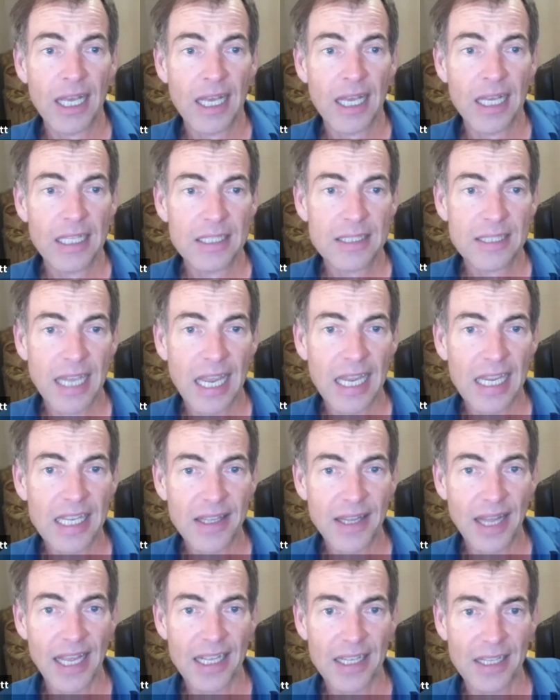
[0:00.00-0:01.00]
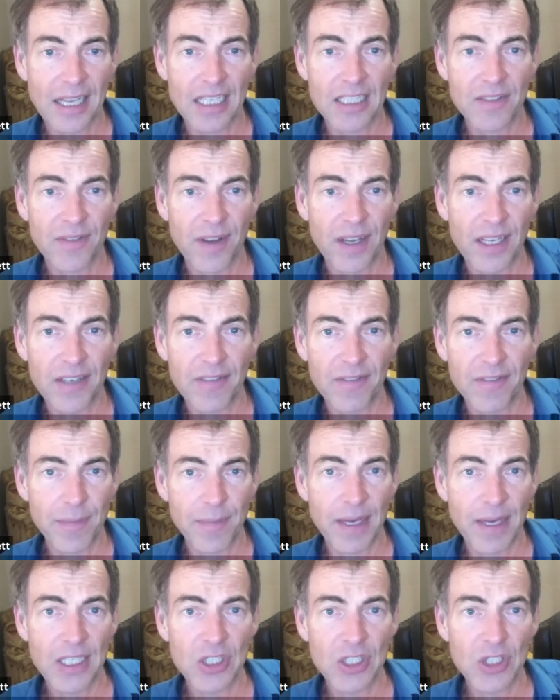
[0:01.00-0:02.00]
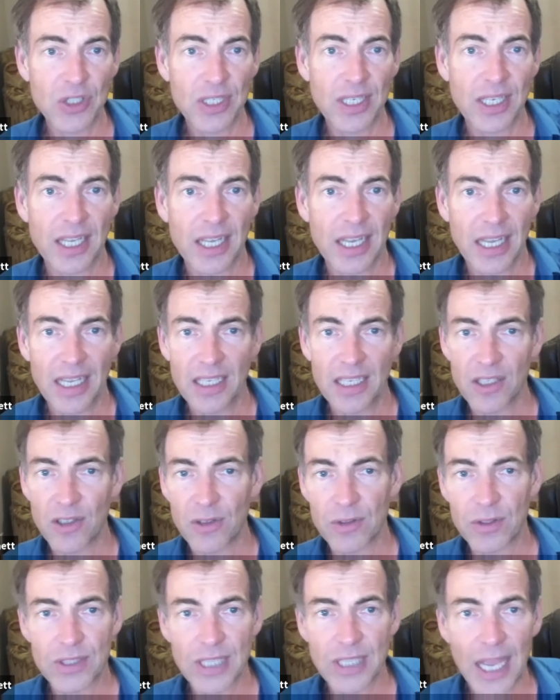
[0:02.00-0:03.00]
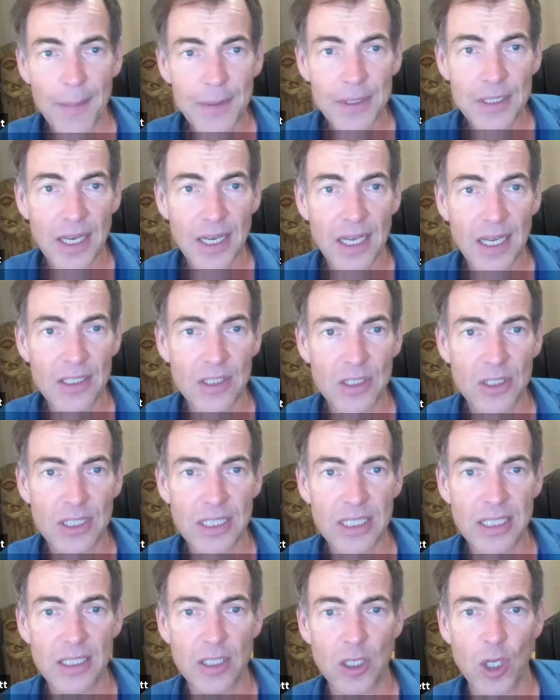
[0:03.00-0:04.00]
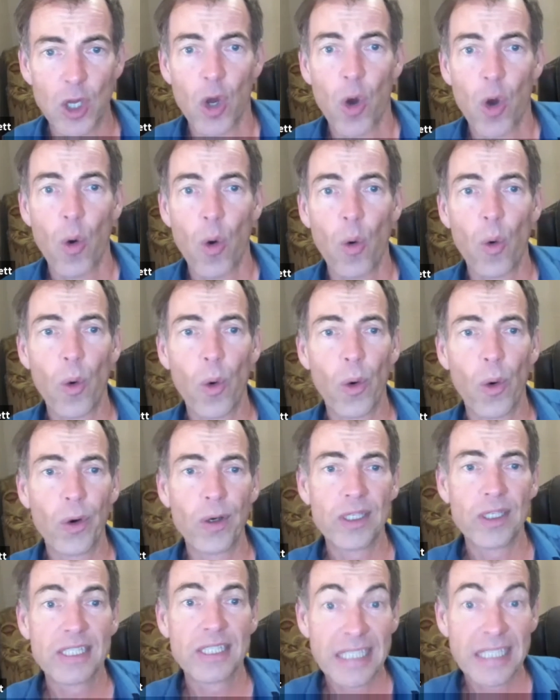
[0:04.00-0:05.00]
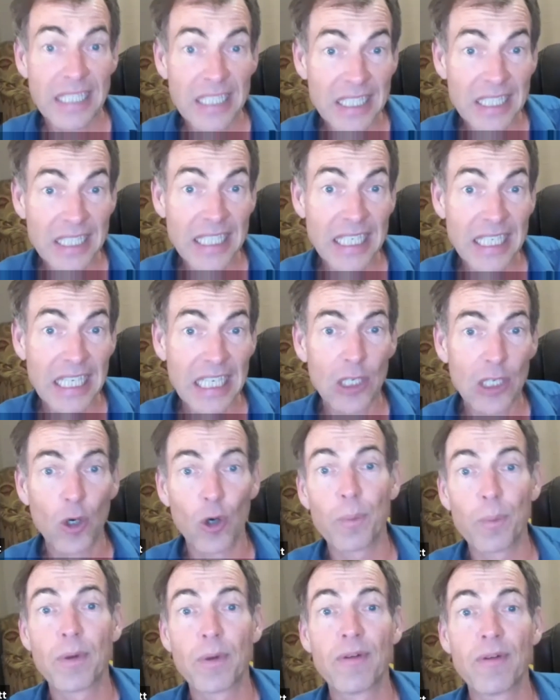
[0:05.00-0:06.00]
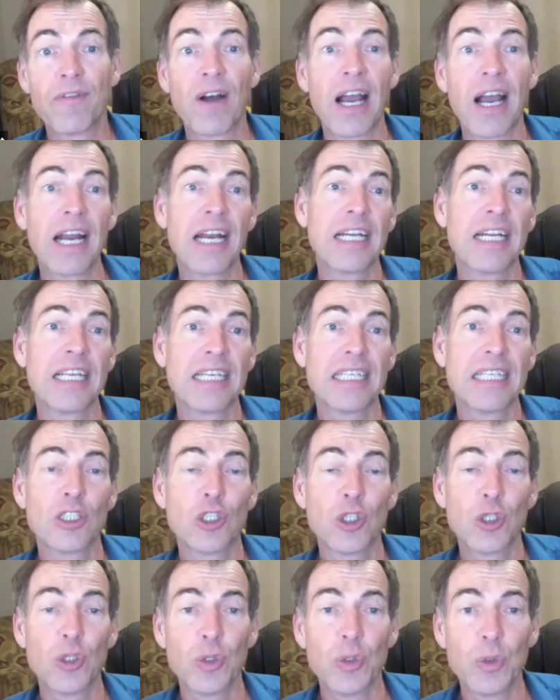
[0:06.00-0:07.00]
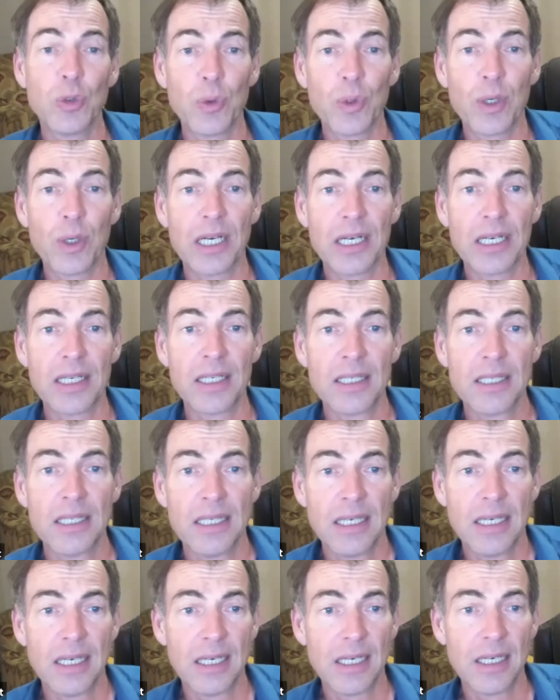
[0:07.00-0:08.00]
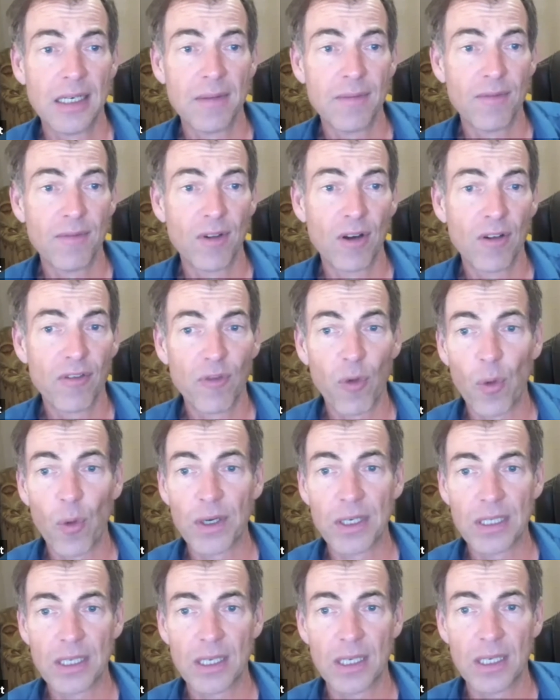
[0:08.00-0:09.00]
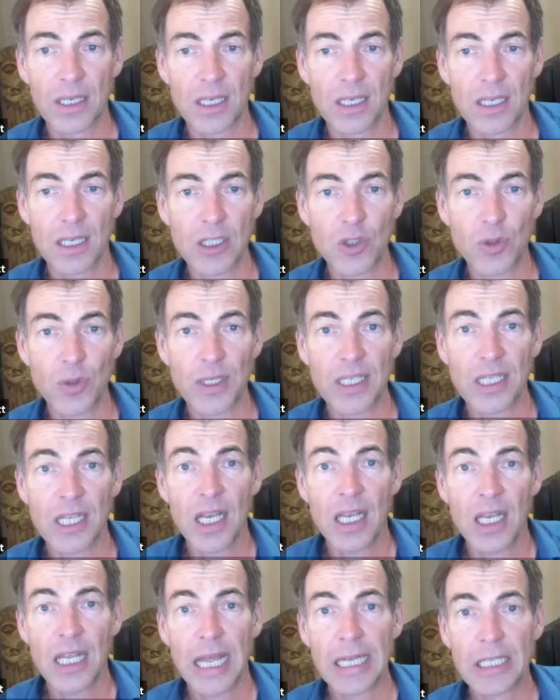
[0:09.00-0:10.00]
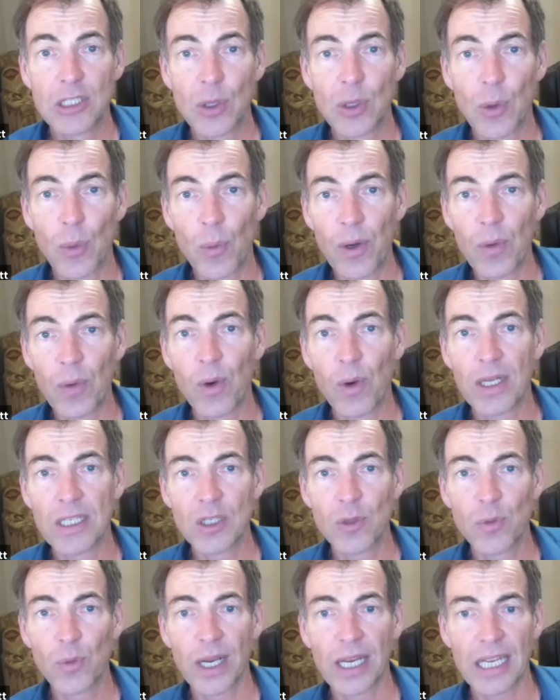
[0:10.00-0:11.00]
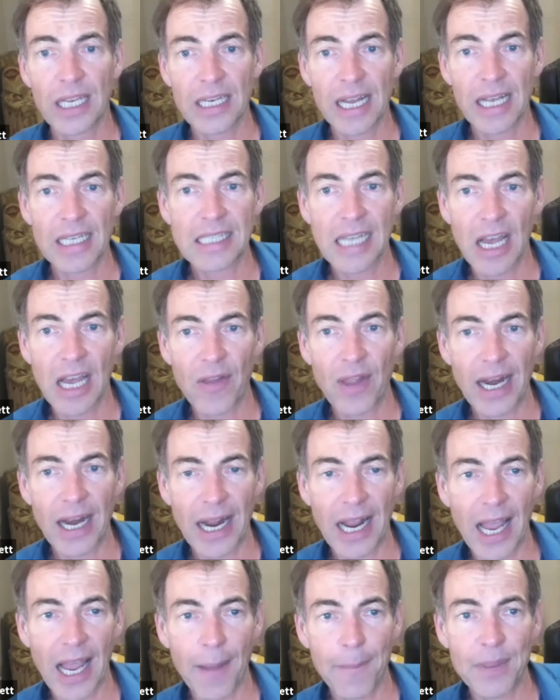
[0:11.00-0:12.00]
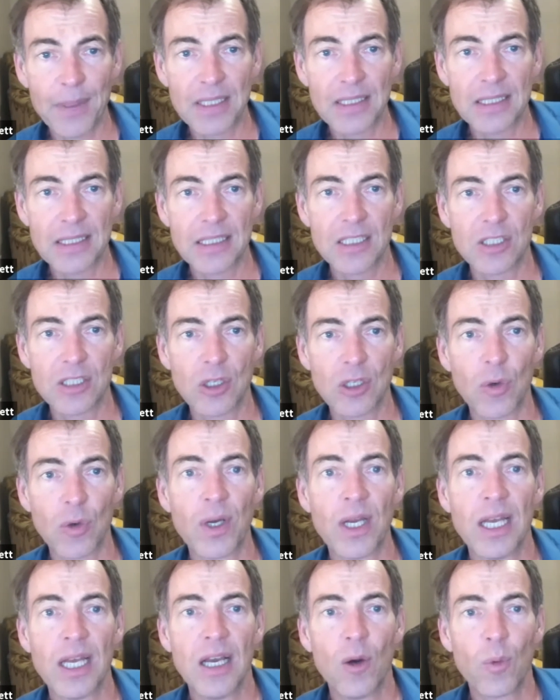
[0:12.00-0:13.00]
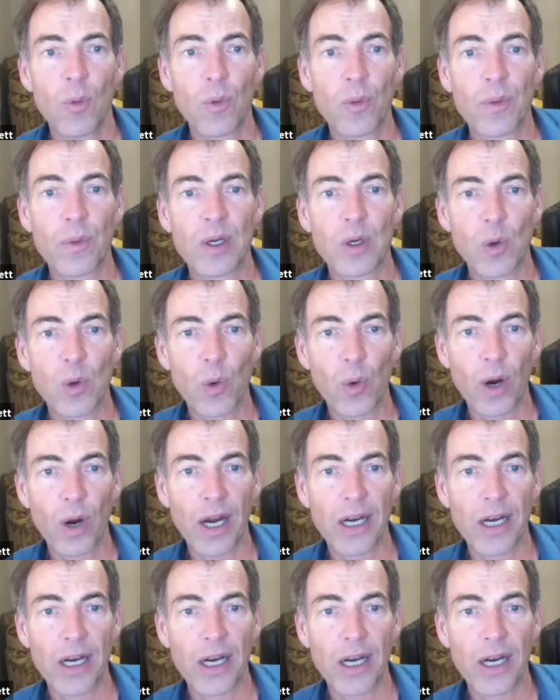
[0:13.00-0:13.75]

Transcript: taking that classified information and either sabotaging it or stealing it or providing it to a foreign country. And so we want to recognize how that happens. And so we're required